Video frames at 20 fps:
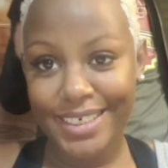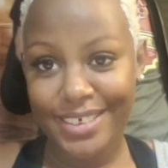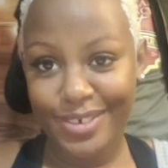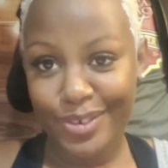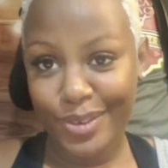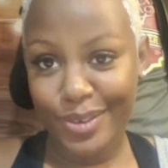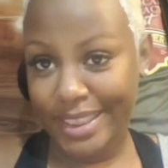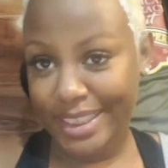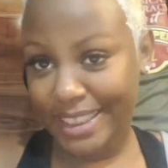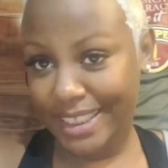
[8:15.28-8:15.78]

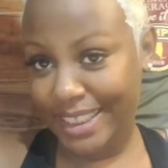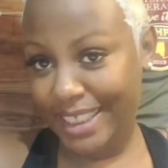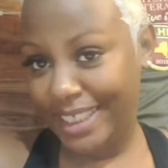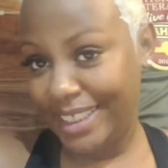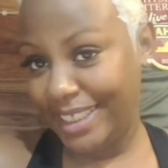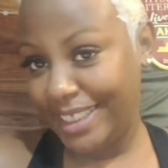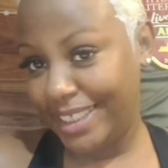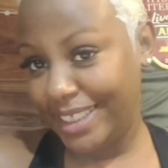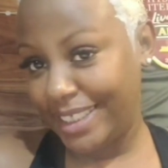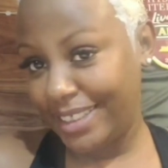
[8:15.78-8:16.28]
You can
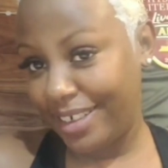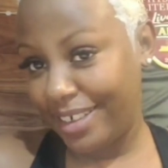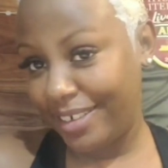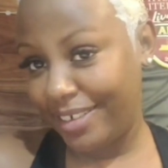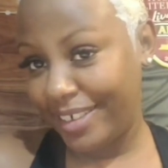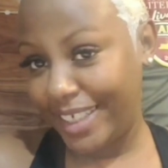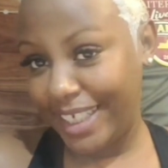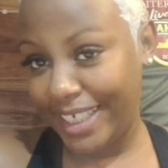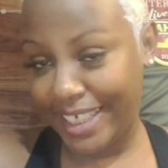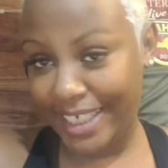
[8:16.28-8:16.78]
see she is
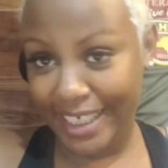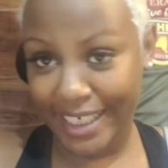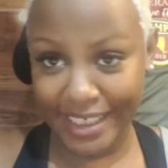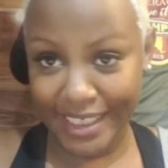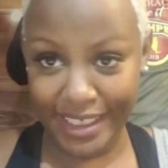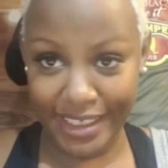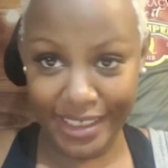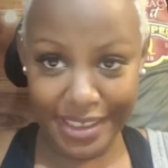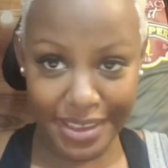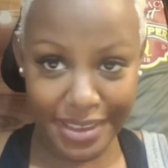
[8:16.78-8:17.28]
already
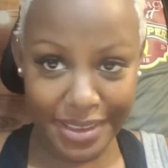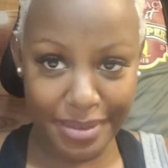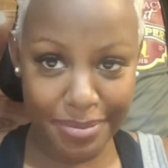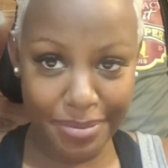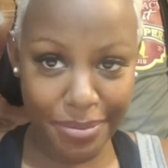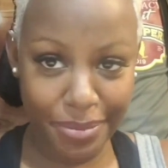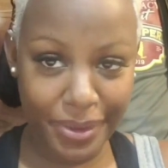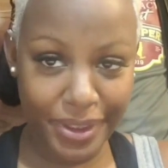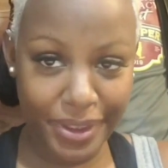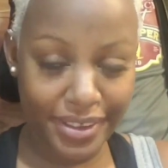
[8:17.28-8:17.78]
lightening up.
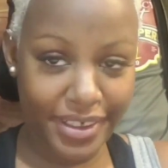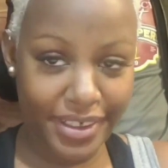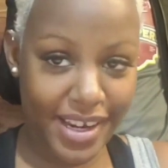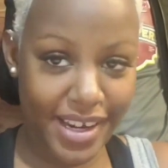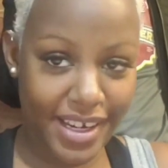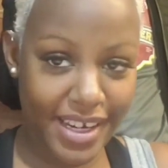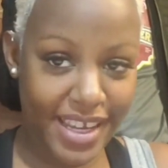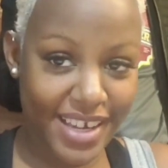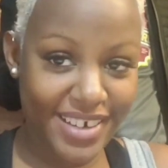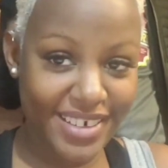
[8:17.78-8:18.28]
We're
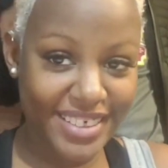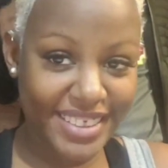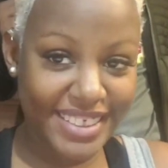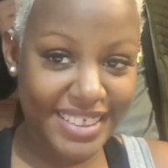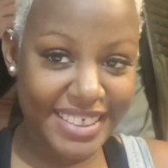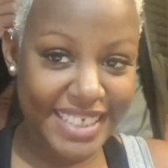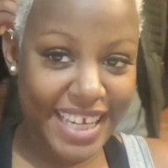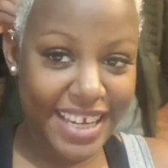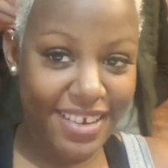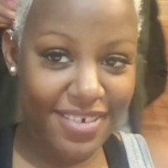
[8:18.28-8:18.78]
gonna let her
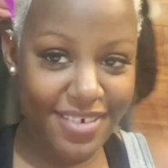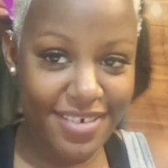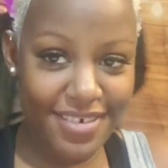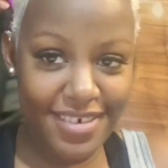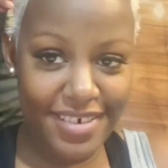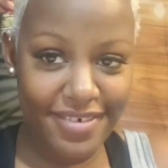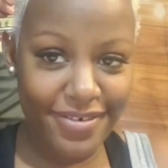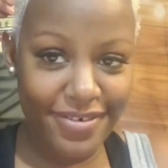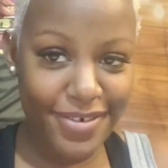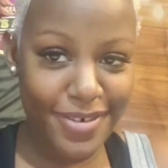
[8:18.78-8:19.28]
stay
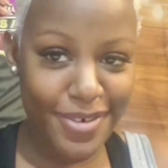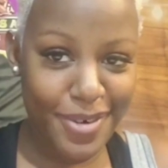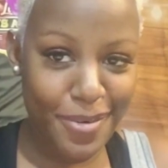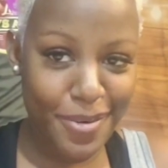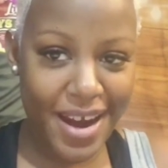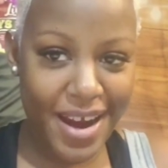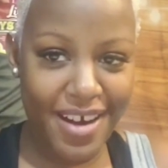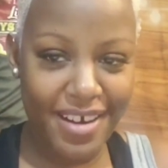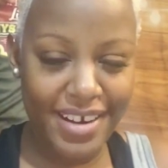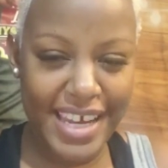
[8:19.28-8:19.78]
on for a
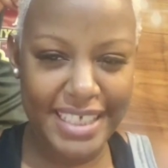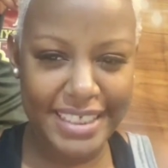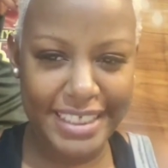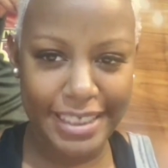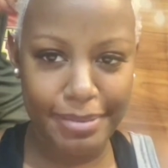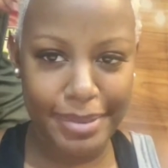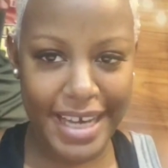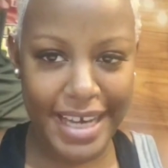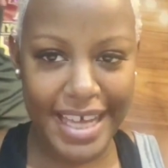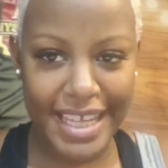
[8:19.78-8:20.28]
while. Last
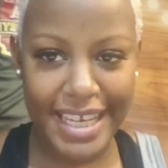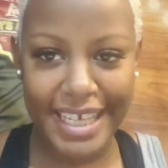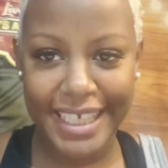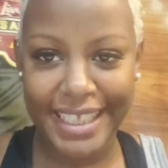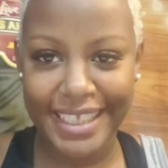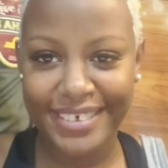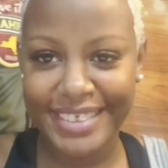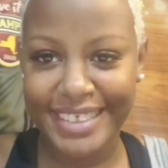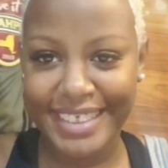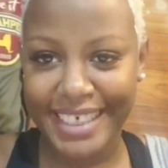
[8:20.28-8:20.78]
time I got like a
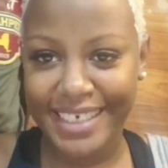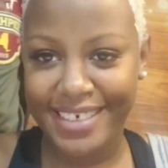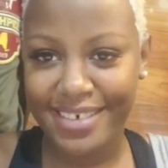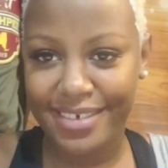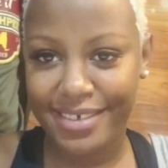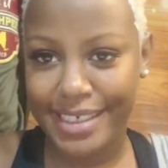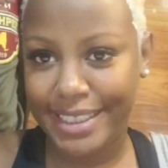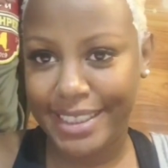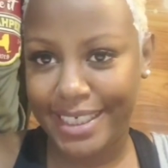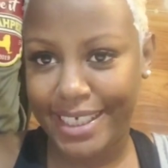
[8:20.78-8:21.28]
little scared,
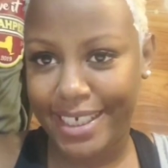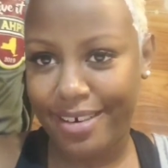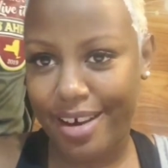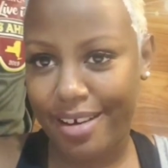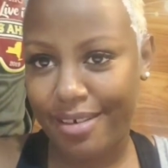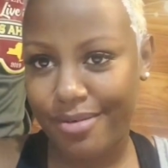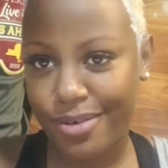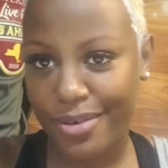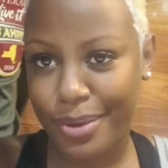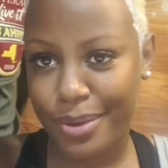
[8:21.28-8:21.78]
so I took her
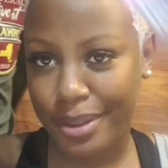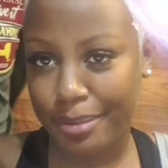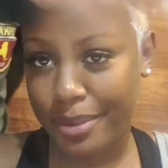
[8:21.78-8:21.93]
out real quick,